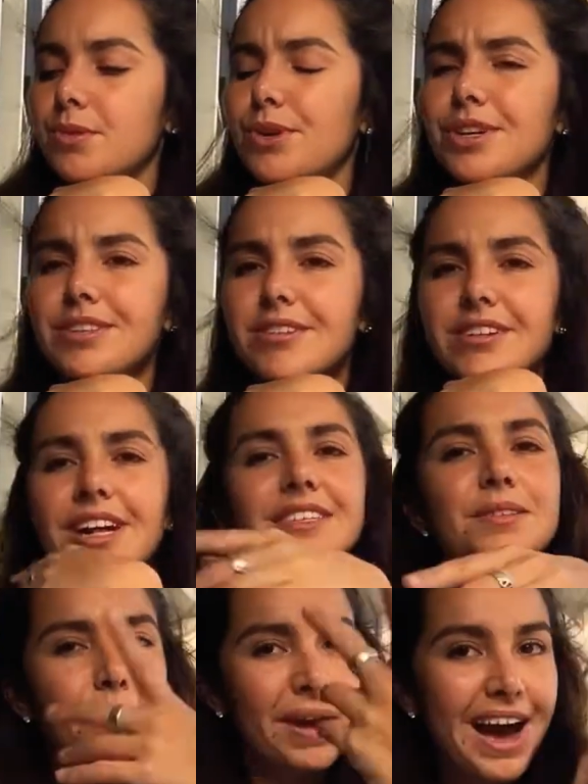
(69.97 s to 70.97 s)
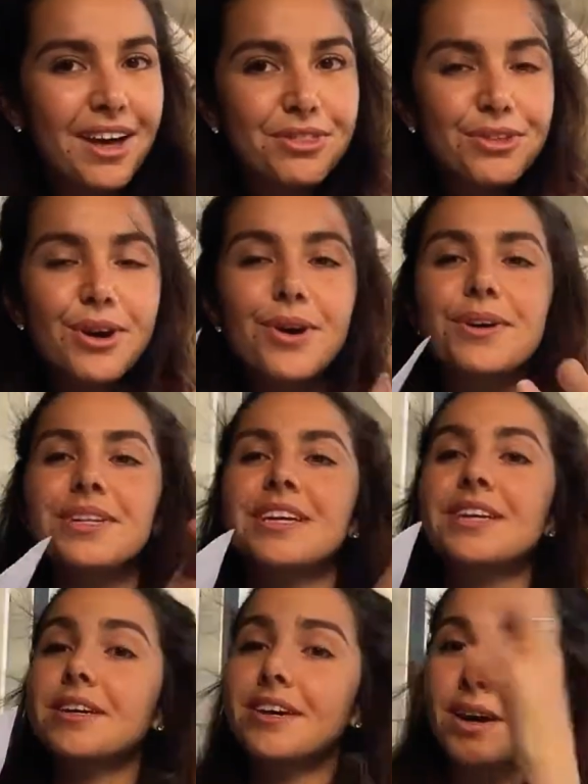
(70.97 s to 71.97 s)
what other class? Patho, and
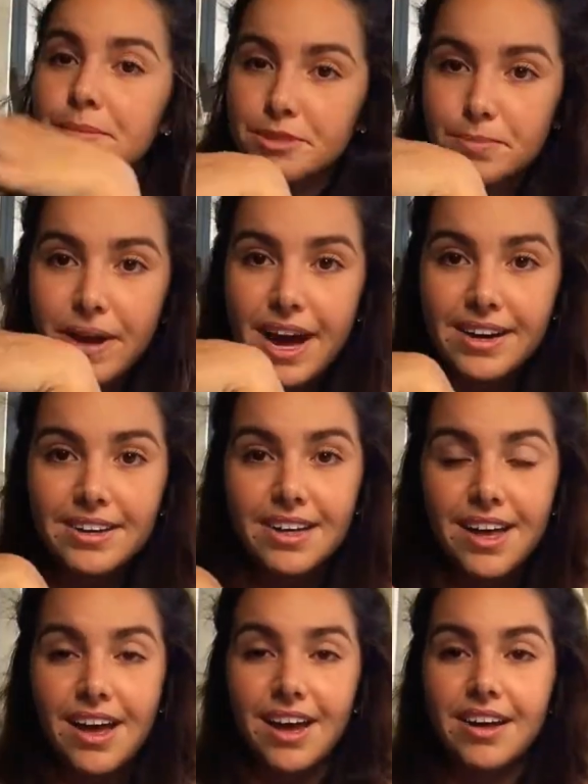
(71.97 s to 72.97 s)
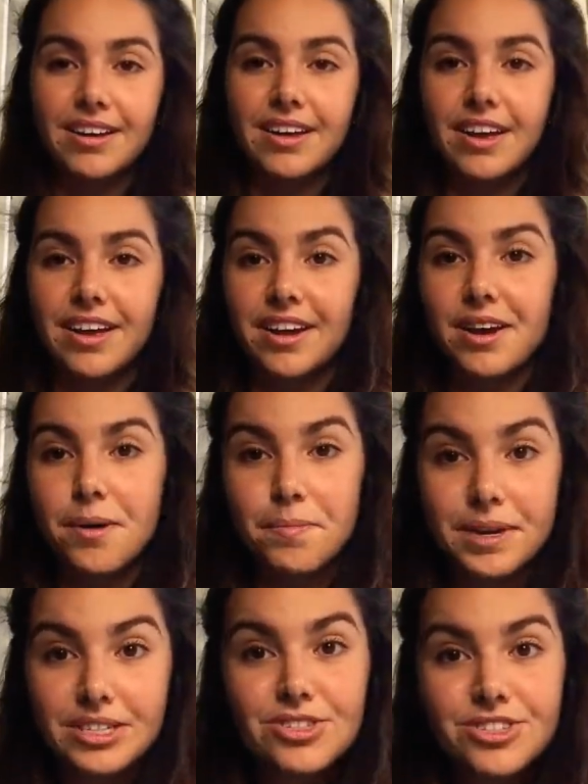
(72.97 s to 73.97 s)
then it comes back again in
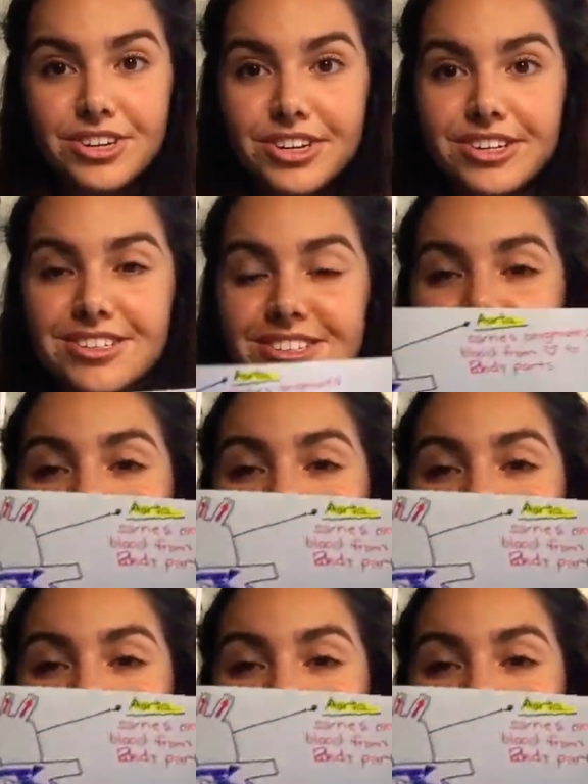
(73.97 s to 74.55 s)
Med-Surg.